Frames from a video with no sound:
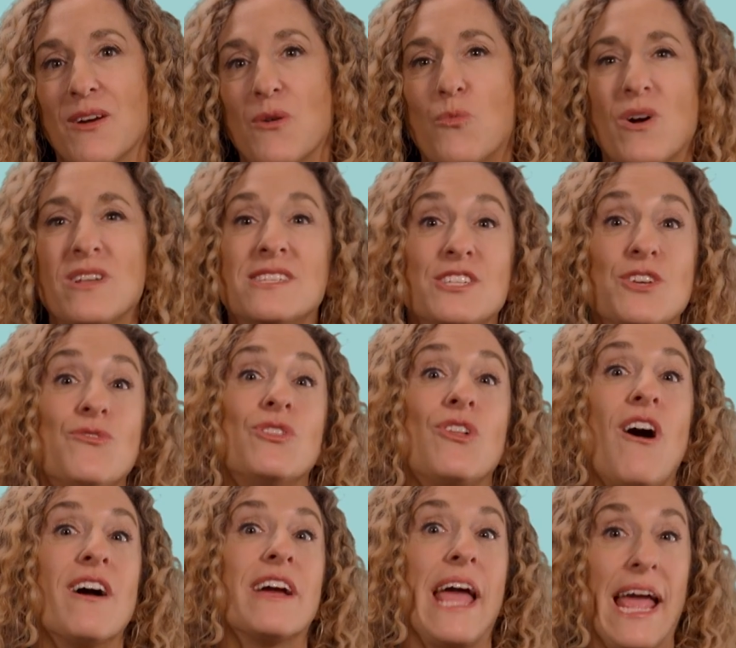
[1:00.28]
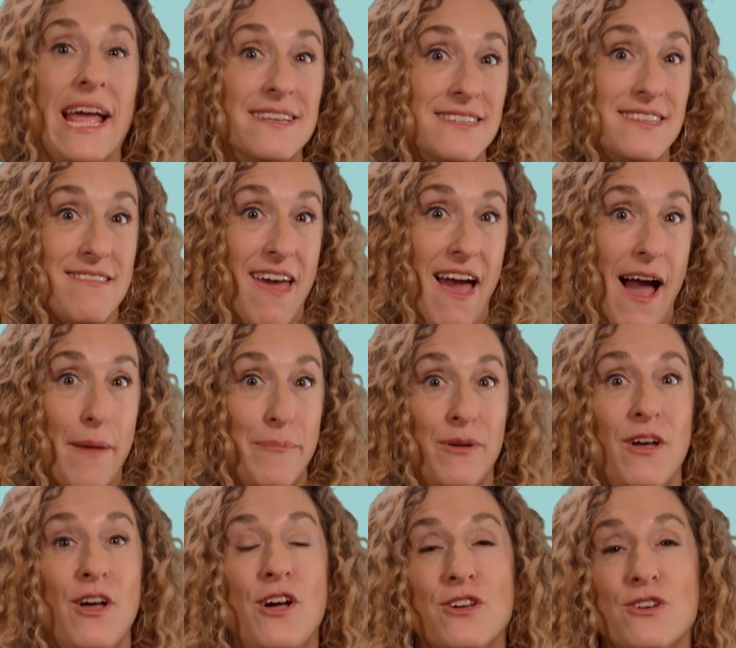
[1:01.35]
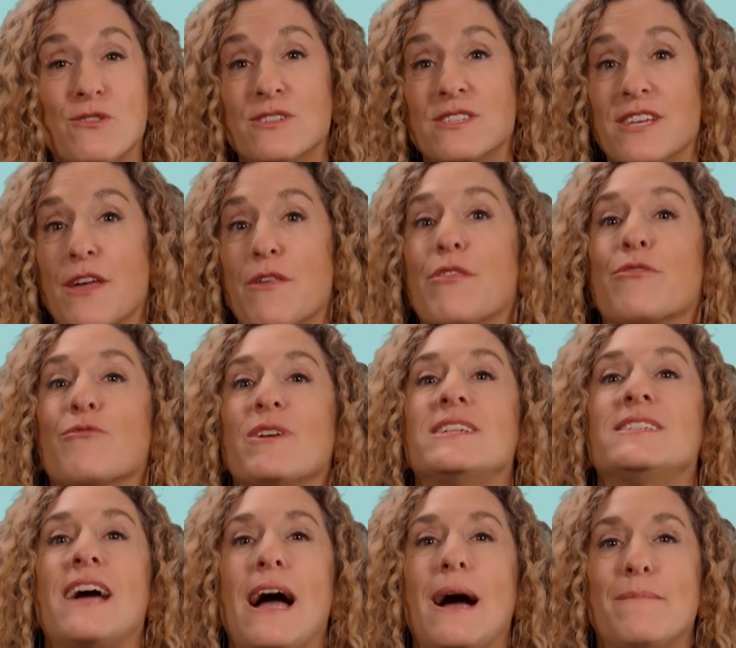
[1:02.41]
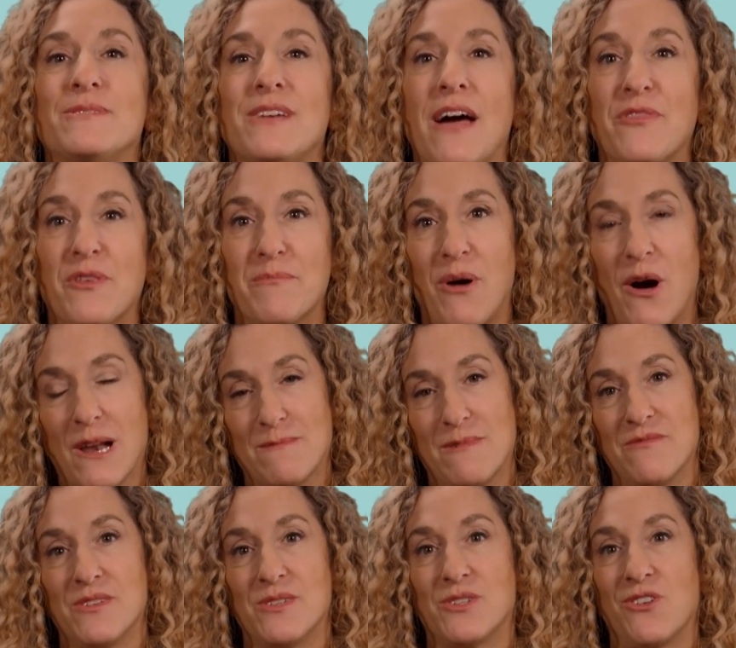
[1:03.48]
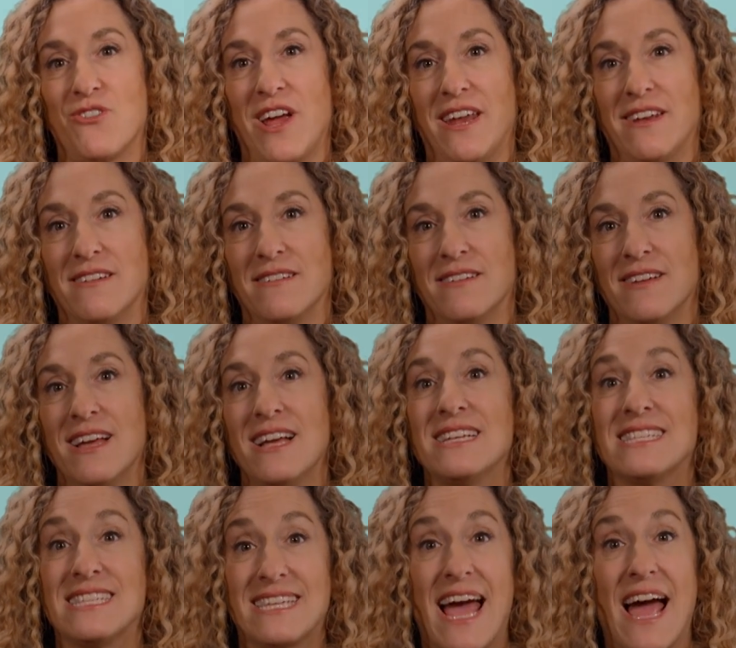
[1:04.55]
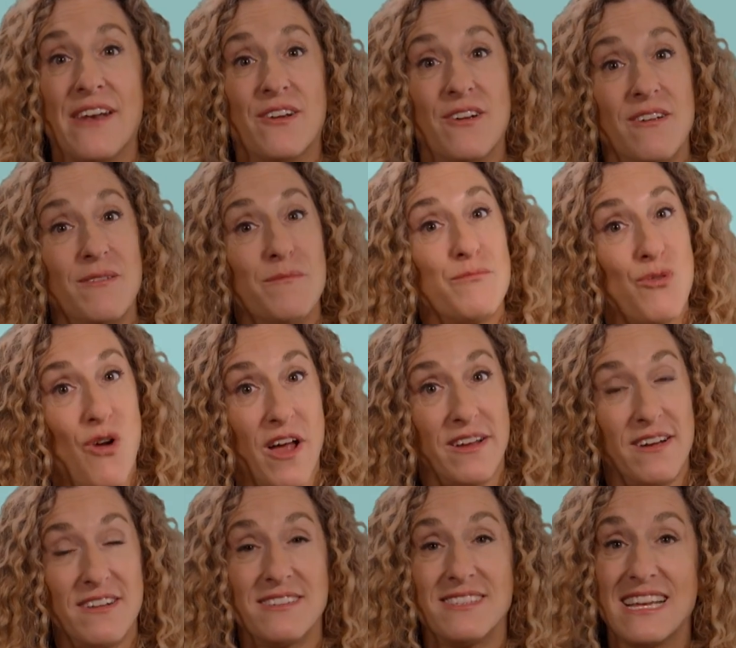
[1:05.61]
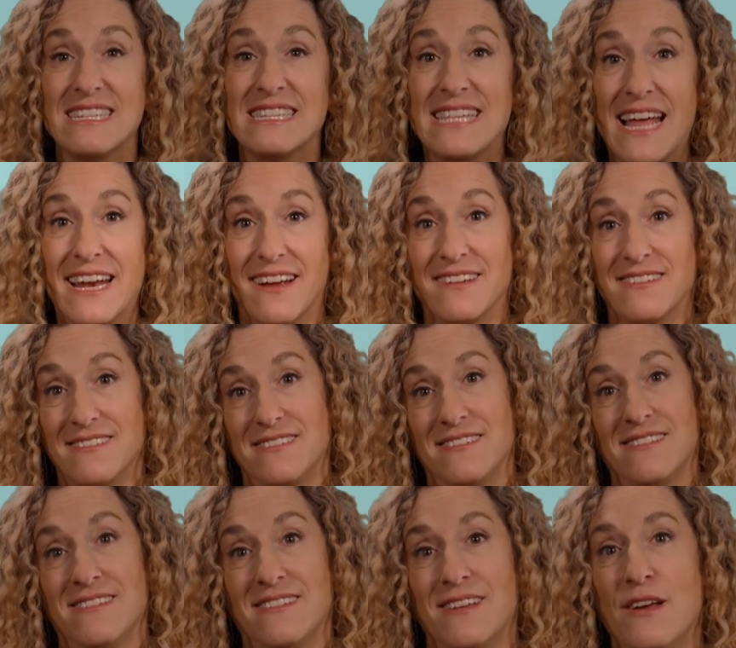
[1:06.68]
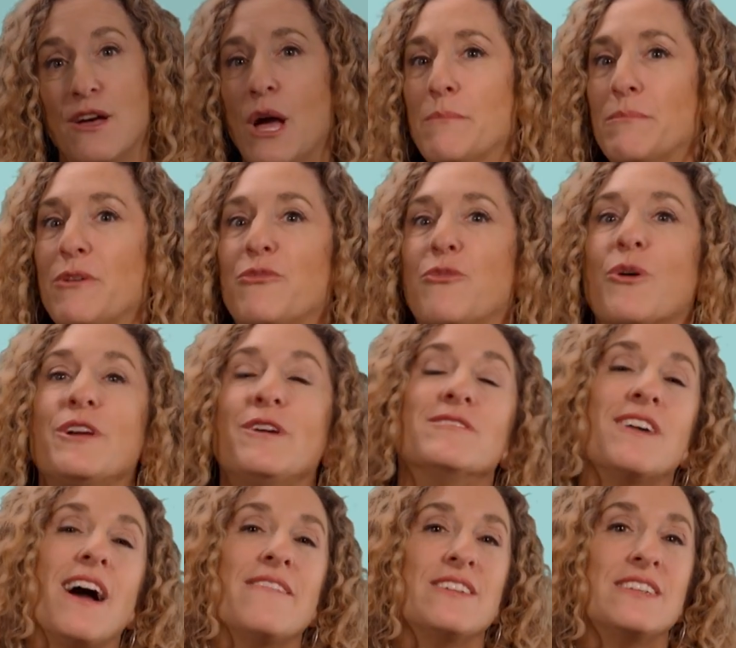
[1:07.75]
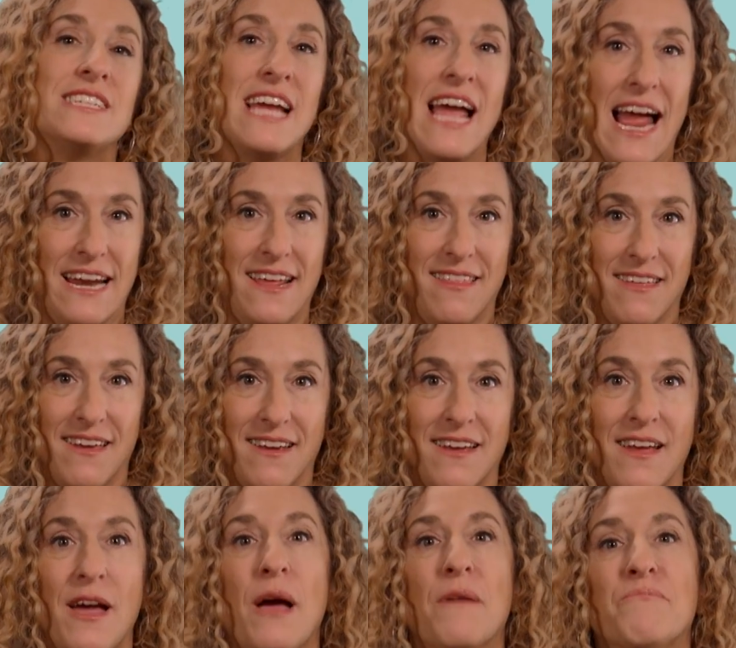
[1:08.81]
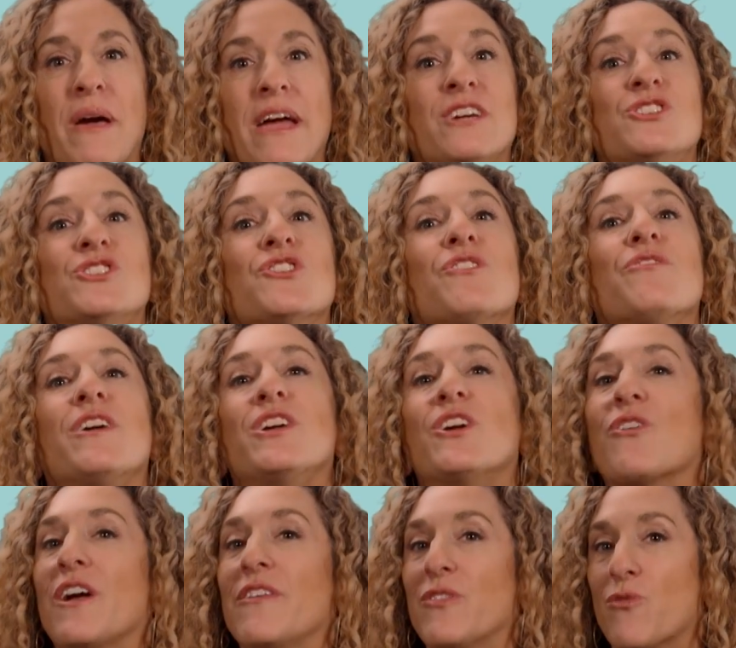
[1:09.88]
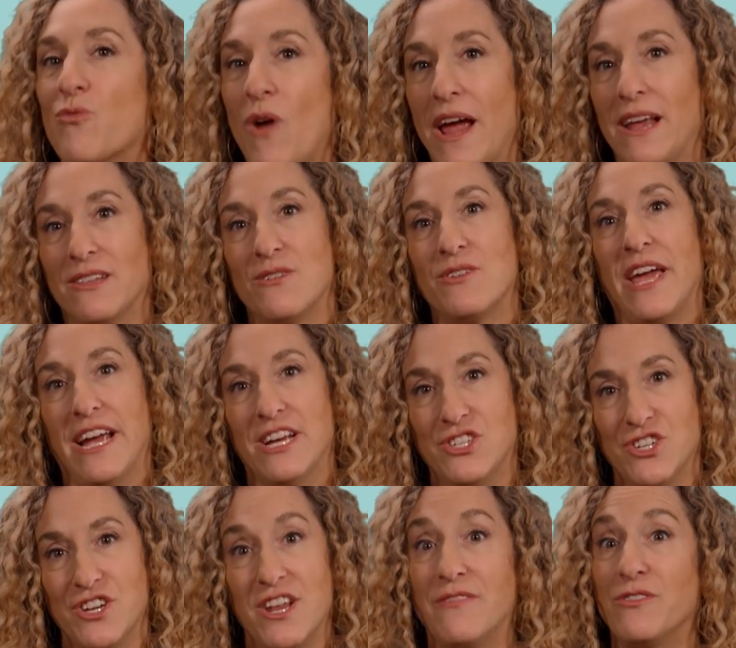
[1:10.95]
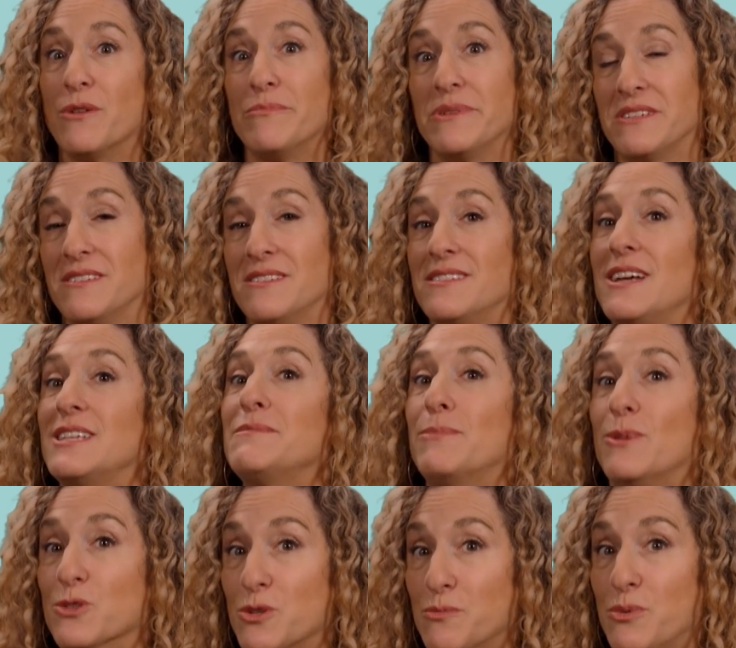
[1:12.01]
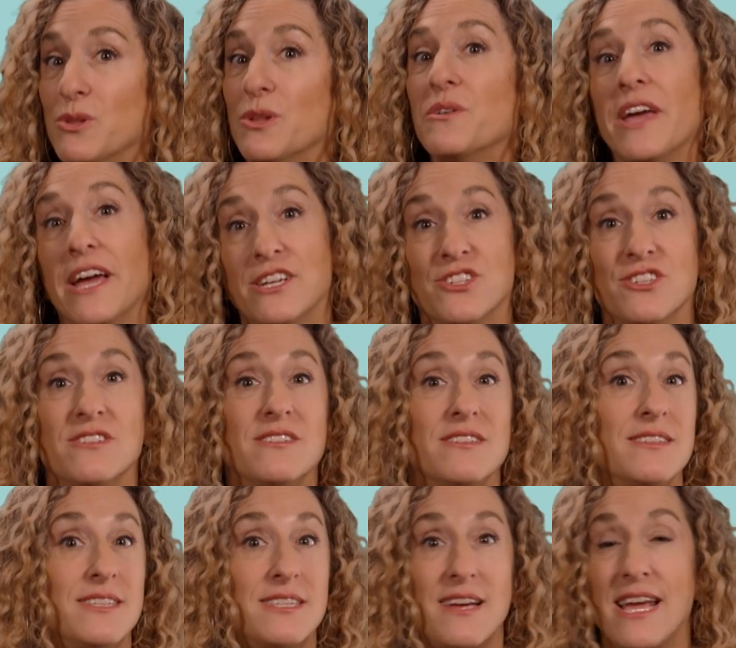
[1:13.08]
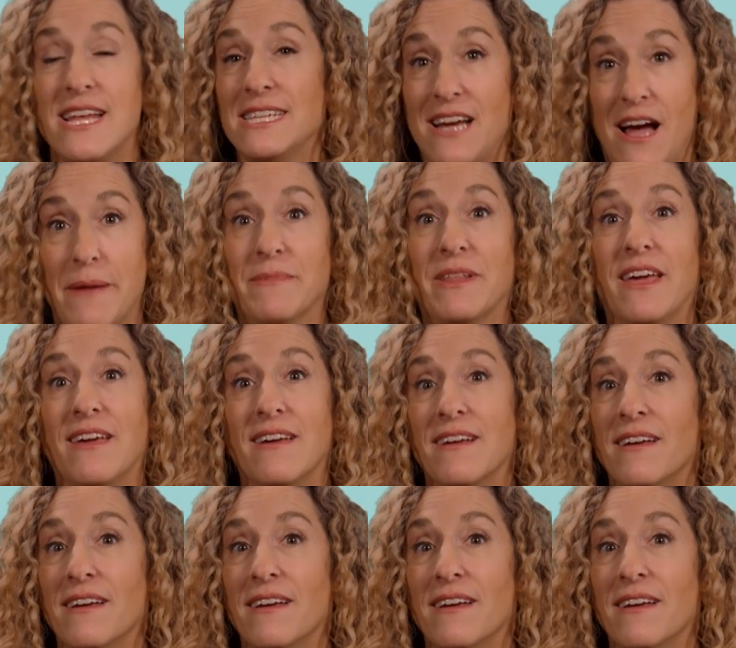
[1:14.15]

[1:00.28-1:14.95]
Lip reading: Once you log into the app, you'll see 3 tabs at the bottom of the screen: Scanner, Products, and Settings. Before you dive into anything, make sure that you're in the right location if your business has multiple locations in Timely.